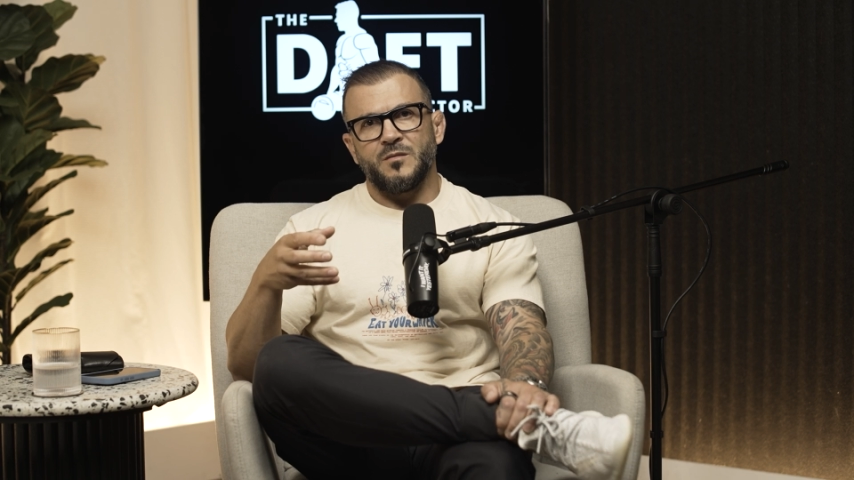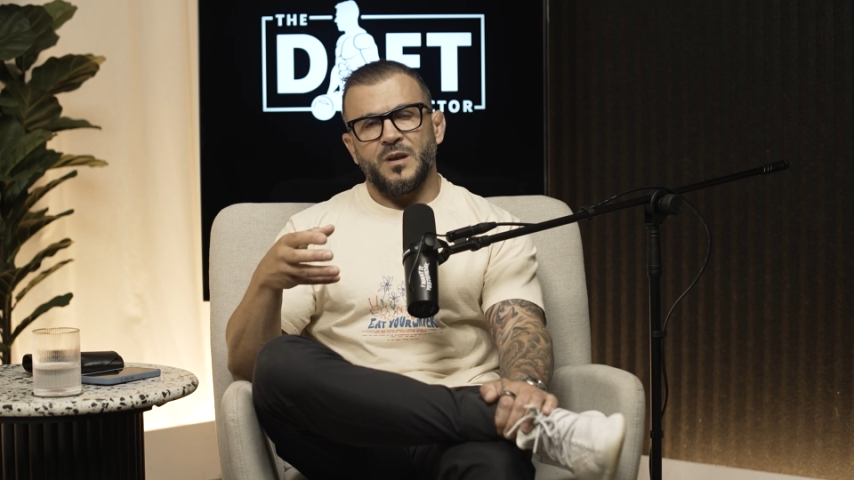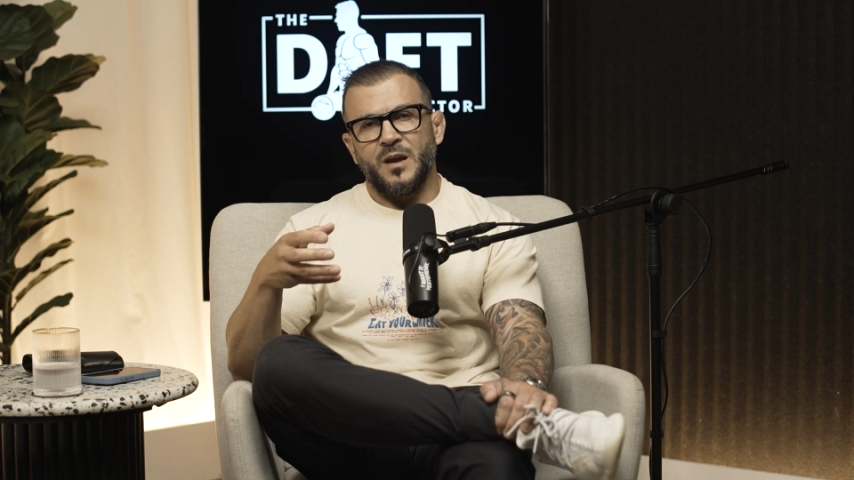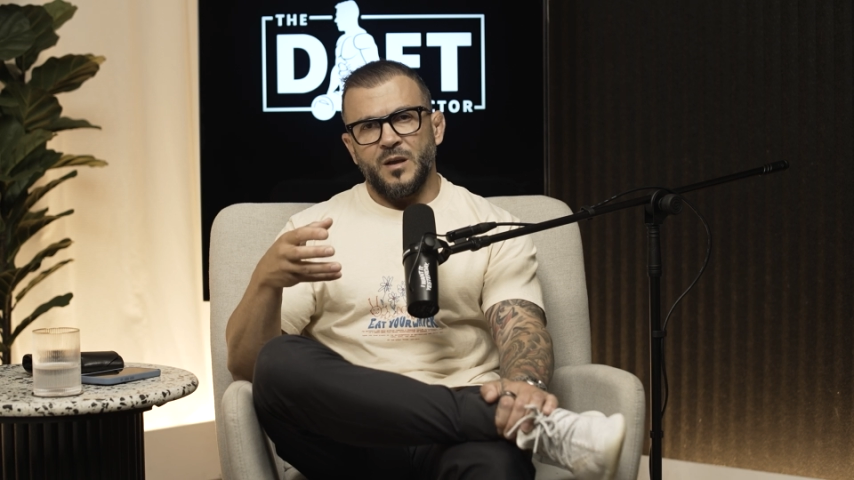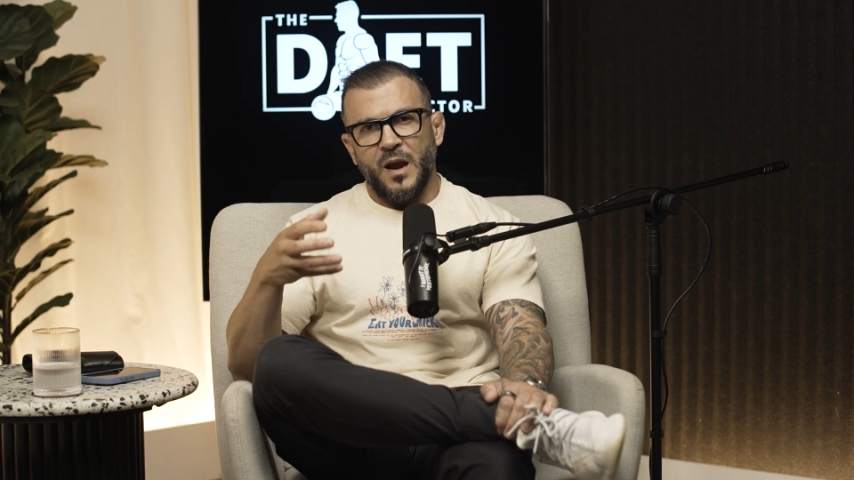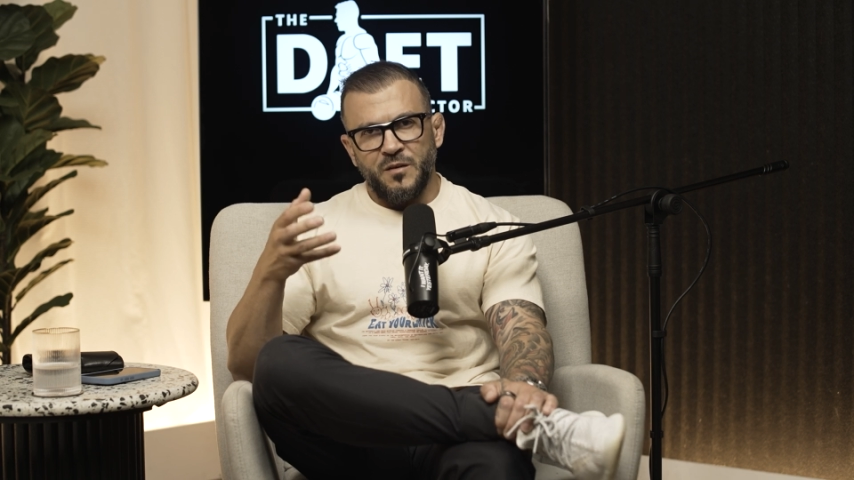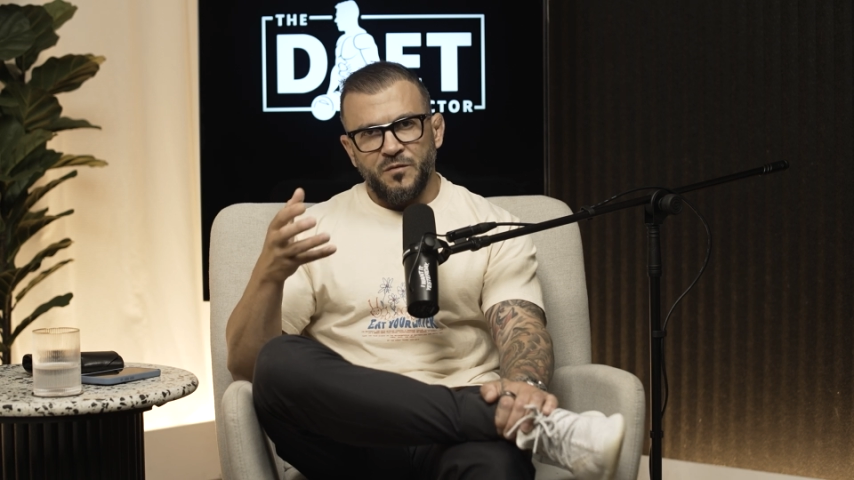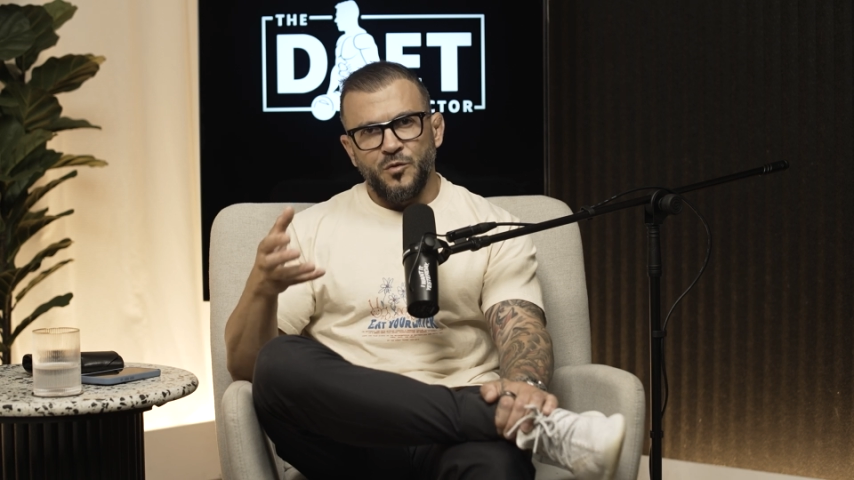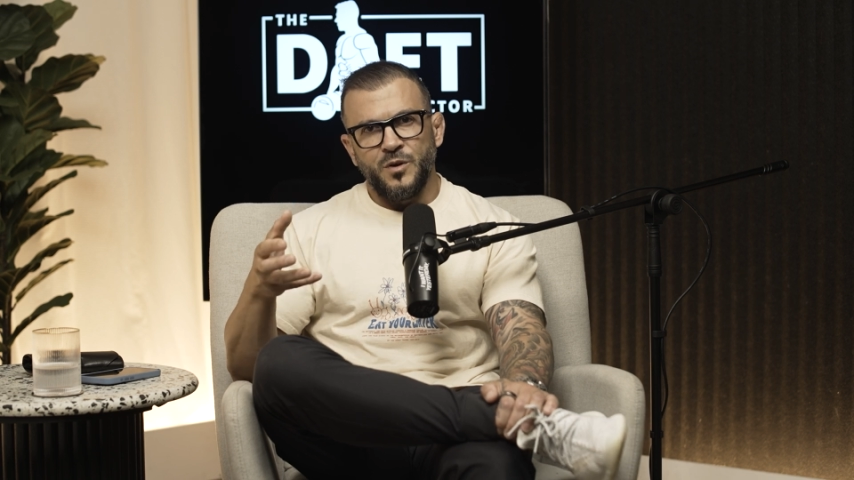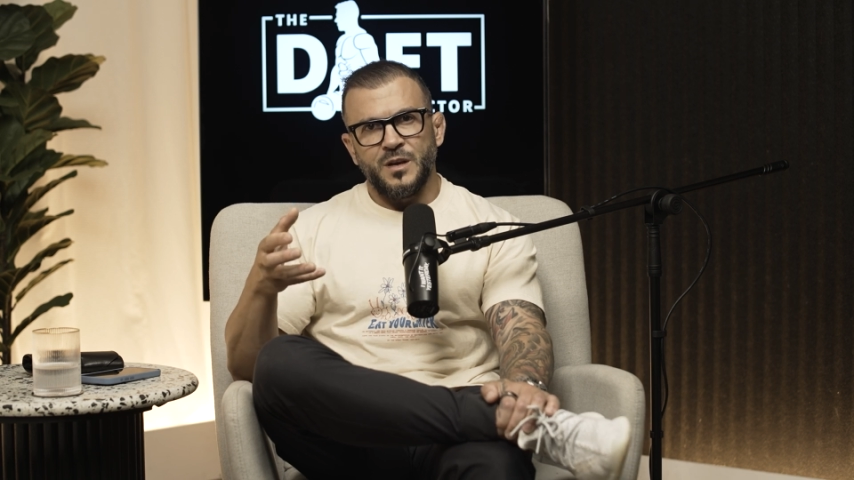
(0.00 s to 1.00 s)
and
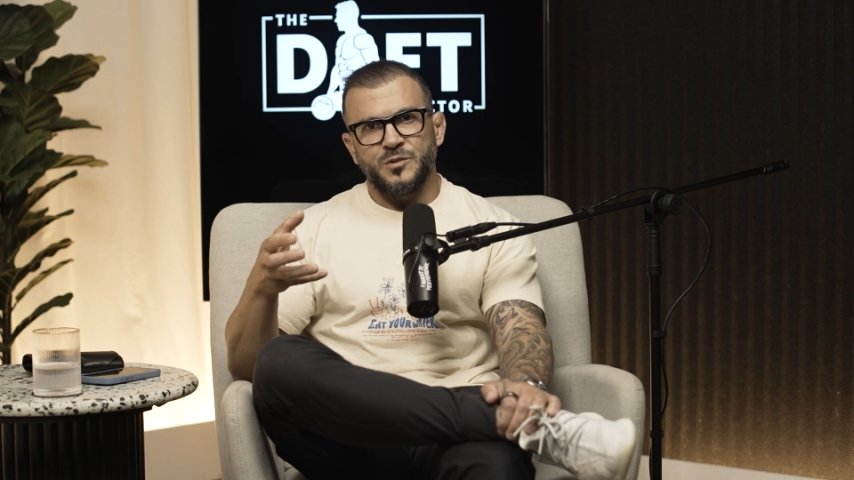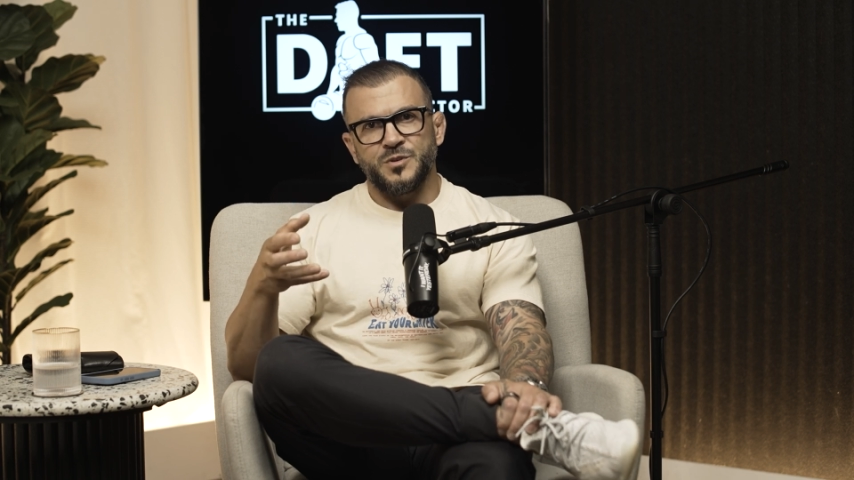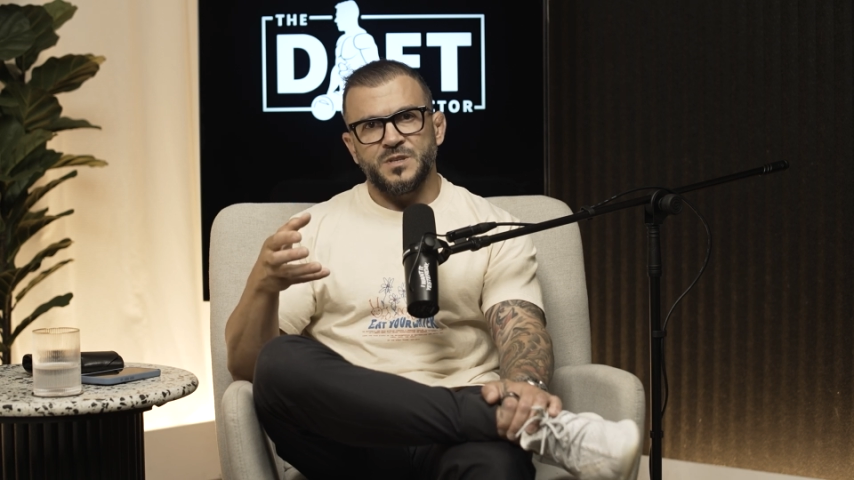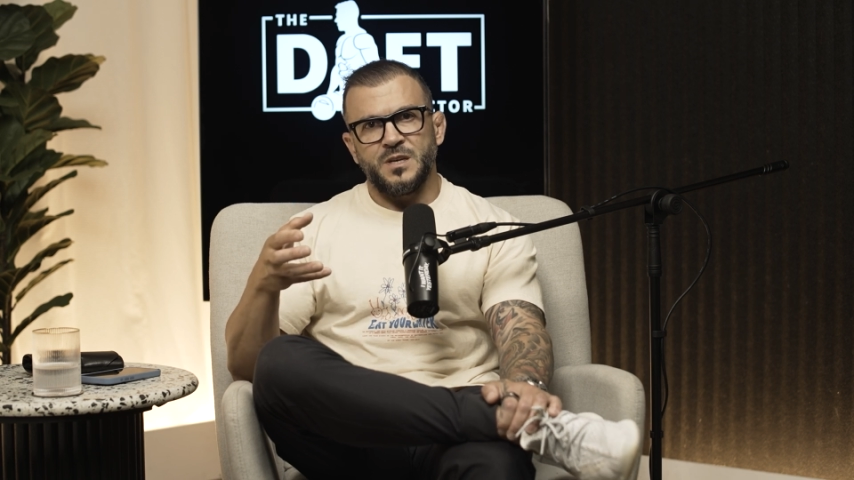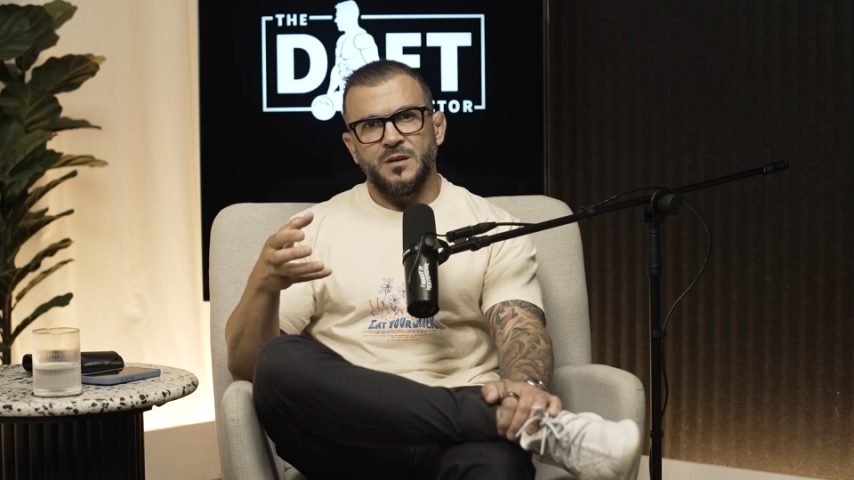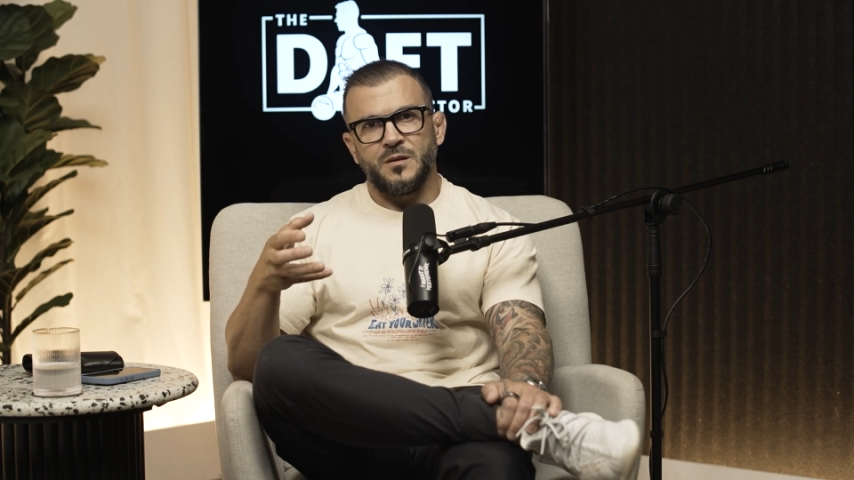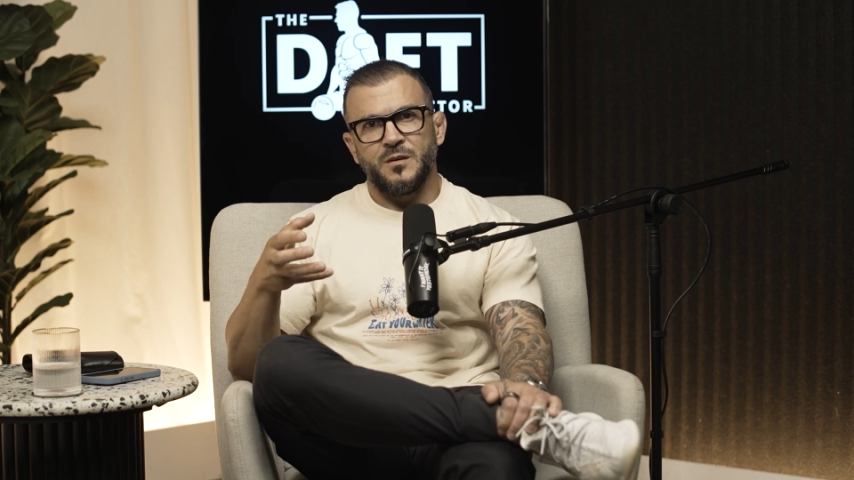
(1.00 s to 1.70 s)
food literacy,